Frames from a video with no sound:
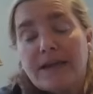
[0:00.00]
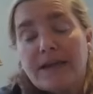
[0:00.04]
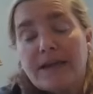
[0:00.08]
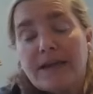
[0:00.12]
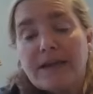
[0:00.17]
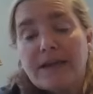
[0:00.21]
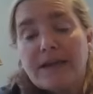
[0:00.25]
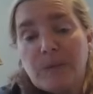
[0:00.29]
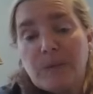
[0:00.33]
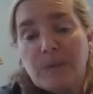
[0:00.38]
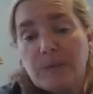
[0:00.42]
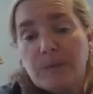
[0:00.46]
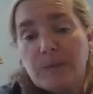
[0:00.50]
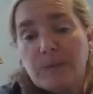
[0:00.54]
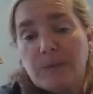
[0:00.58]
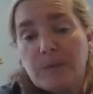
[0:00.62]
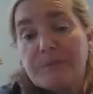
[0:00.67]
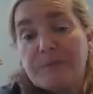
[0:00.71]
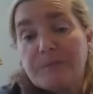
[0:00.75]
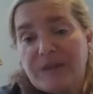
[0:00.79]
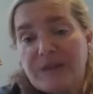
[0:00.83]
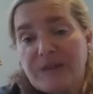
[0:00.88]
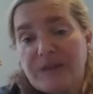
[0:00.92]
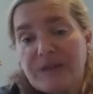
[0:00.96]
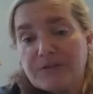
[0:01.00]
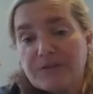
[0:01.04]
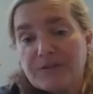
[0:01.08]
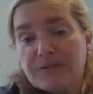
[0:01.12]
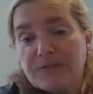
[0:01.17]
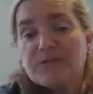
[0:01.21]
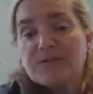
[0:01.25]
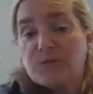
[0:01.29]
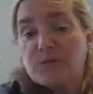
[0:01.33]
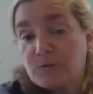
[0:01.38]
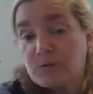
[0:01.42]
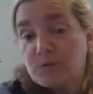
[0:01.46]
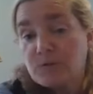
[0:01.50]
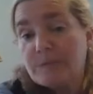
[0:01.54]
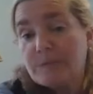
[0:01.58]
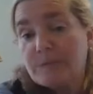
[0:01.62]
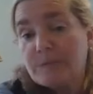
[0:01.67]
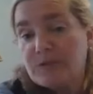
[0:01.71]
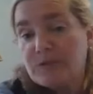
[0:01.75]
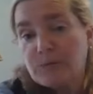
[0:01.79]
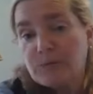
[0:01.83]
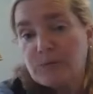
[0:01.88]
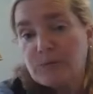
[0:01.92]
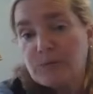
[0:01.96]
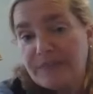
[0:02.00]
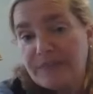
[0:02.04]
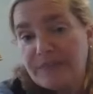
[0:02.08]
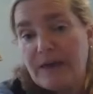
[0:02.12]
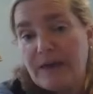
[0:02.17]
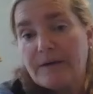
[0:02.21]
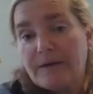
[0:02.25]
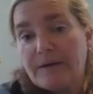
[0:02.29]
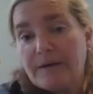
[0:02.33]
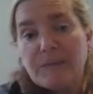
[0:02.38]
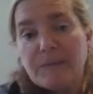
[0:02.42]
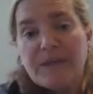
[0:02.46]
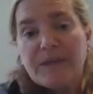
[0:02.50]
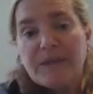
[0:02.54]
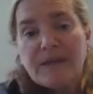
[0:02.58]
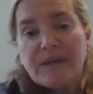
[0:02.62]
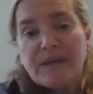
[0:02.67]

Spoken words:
and we went up there to scrimmage with them.